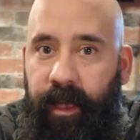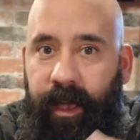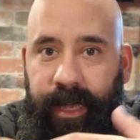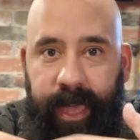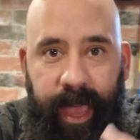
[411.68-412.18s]

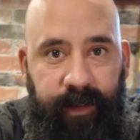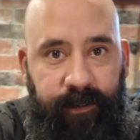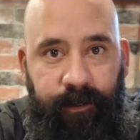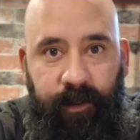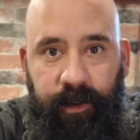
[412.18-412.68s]
Again,
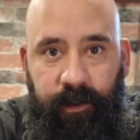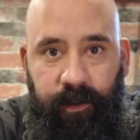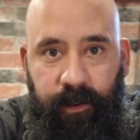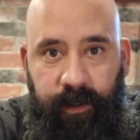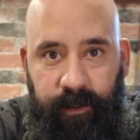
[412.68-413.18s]
some really
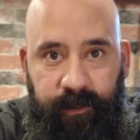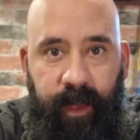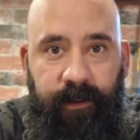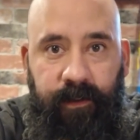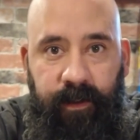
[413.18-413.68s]
cool
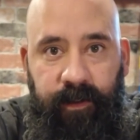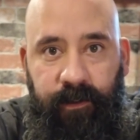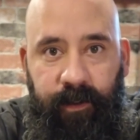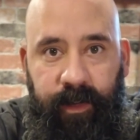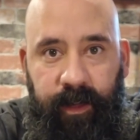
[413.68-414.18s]
accessories
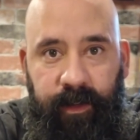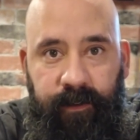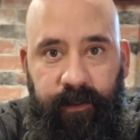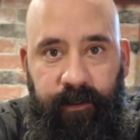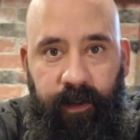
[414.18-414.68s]
with this.
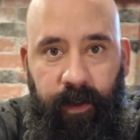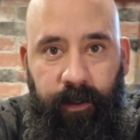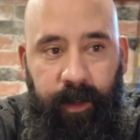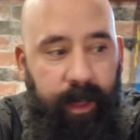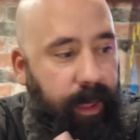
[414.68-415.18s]

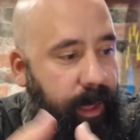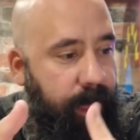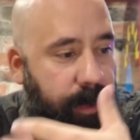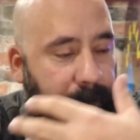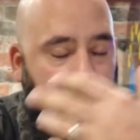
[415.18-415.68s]
So
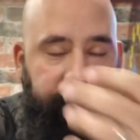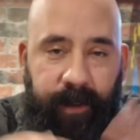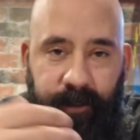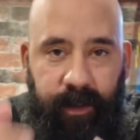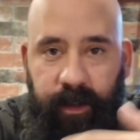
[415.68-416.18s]
I'm
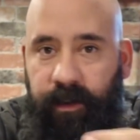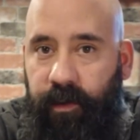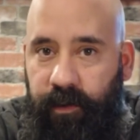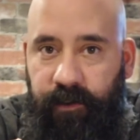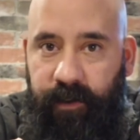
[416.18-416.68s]
not really a
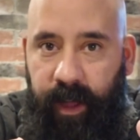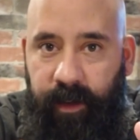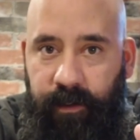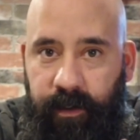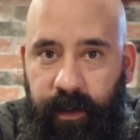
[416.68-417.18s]
news
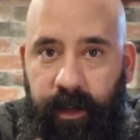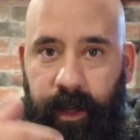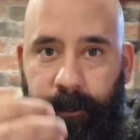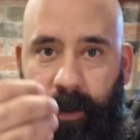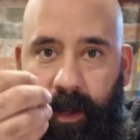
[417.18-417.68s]
channel,
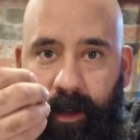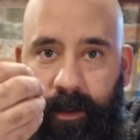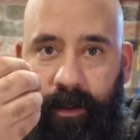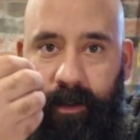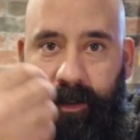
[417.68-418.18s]

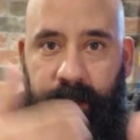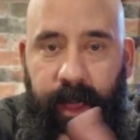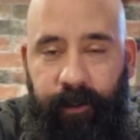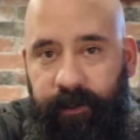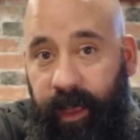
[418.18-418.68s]
but
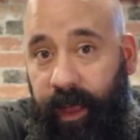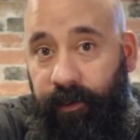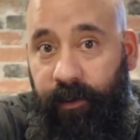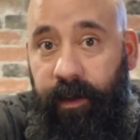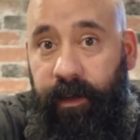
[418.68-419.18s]
today was kind
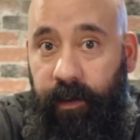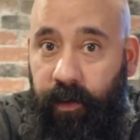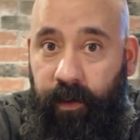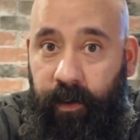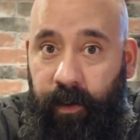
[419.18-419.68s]
of really
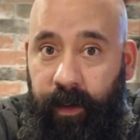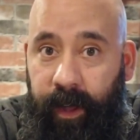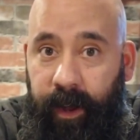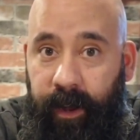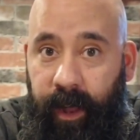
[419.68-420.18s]
cool,
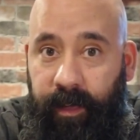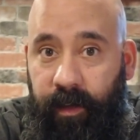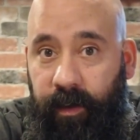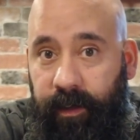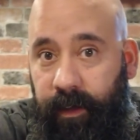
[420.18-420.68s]
and I
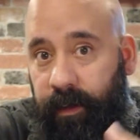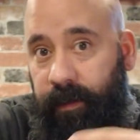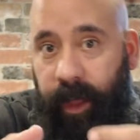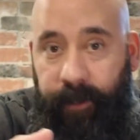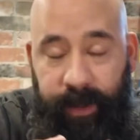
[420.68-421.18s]
thought that,
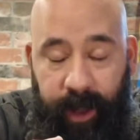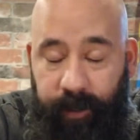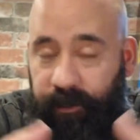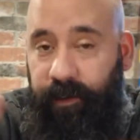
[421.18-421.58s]
I mean, I was